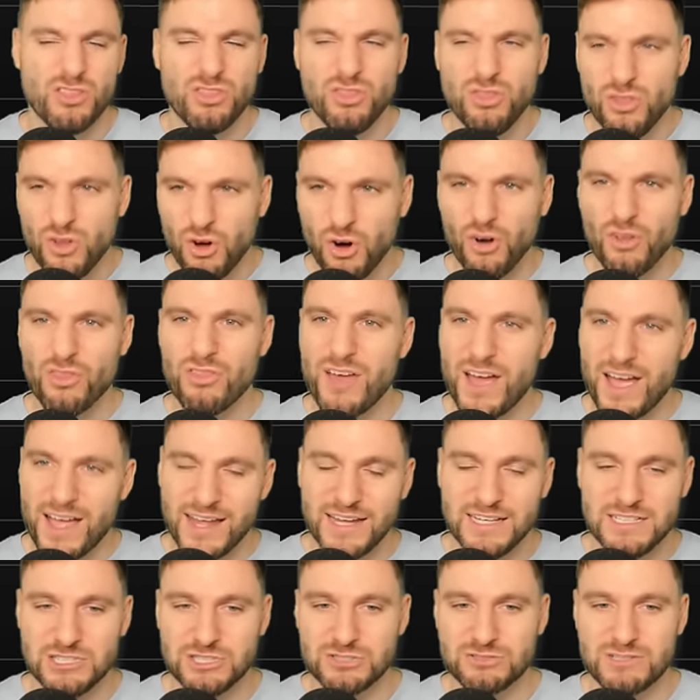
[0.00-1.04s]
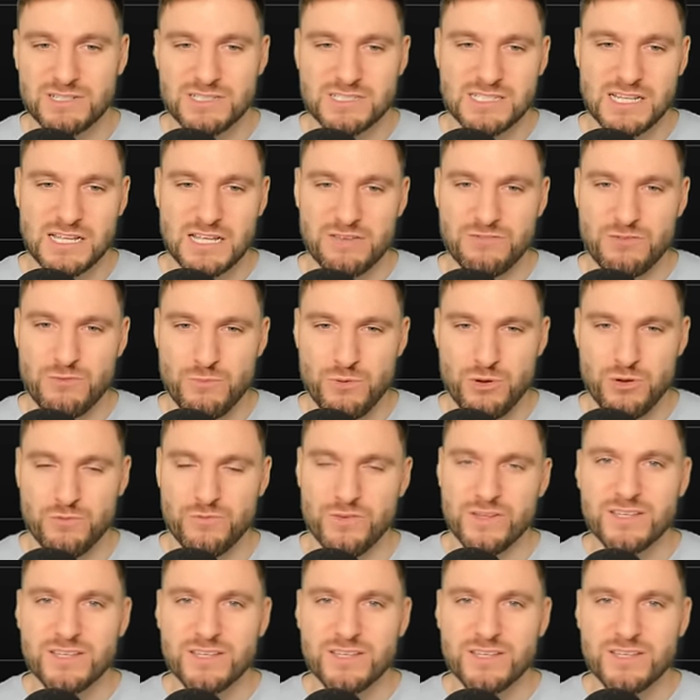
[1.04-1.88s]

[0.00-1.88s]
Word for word: Not that interesting of a move.